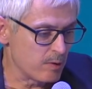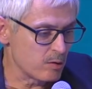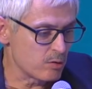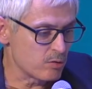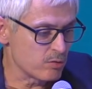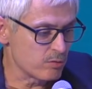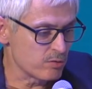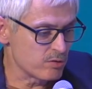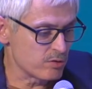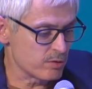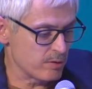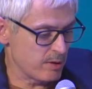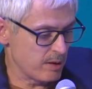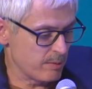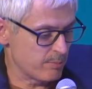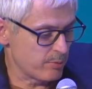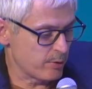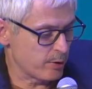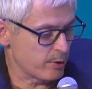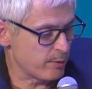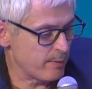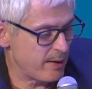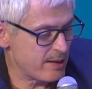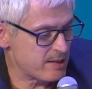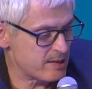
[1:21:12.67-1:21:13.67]
due to the
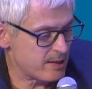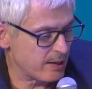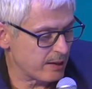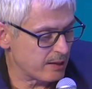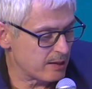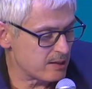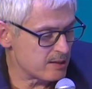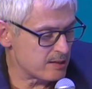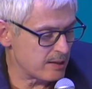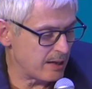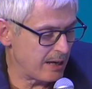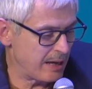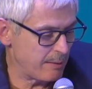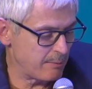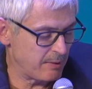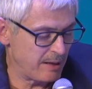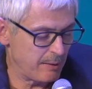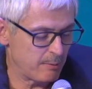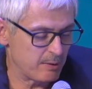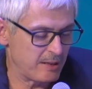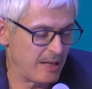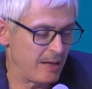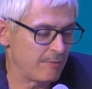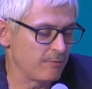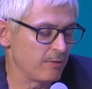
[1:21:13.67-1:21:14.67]
progressing time, and I
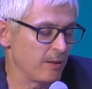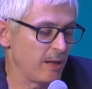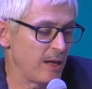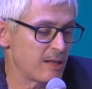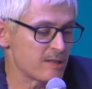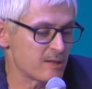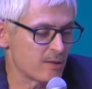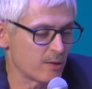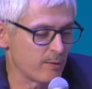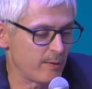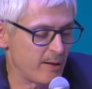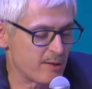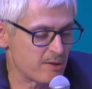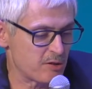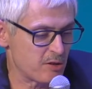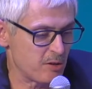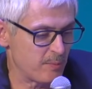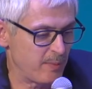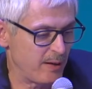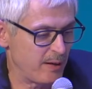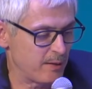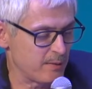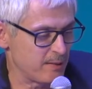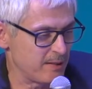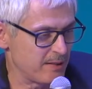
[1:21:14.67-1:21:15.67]
would have lots of questions
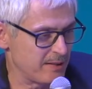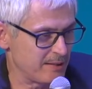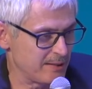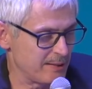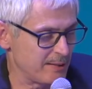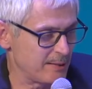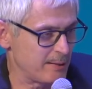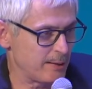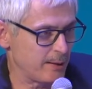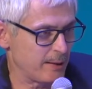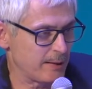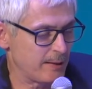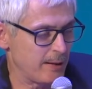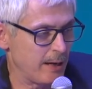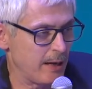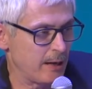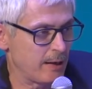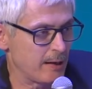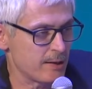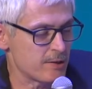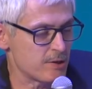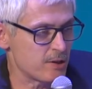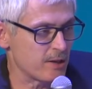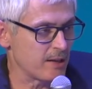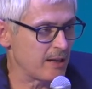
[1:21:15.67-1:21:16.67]
about the
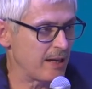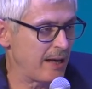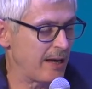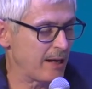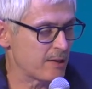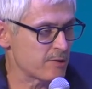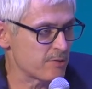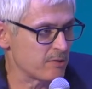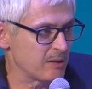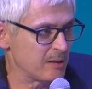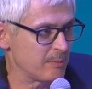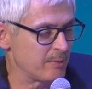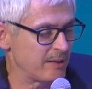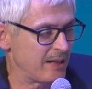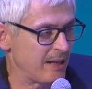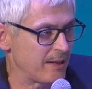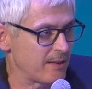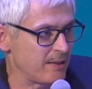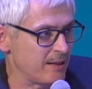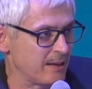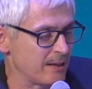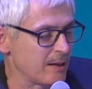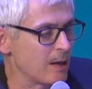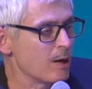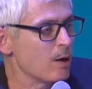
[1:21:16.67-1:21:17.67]
technology actually, but I
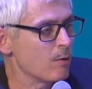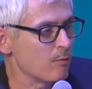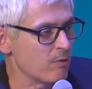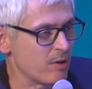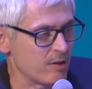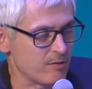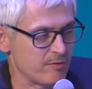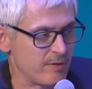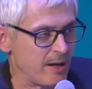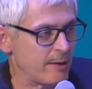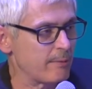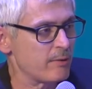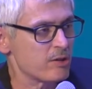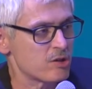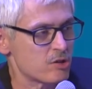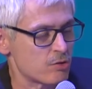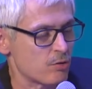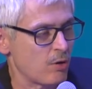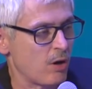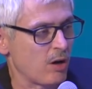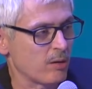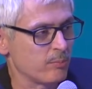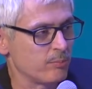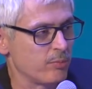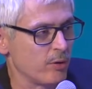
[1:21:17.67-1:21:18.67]
think one very
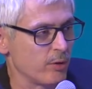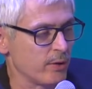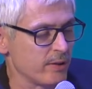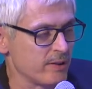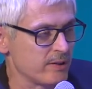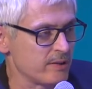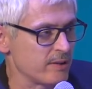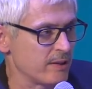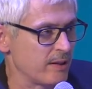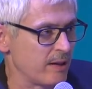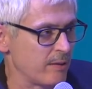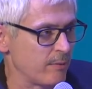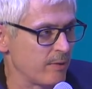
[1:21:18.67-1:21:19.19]
strong point uh,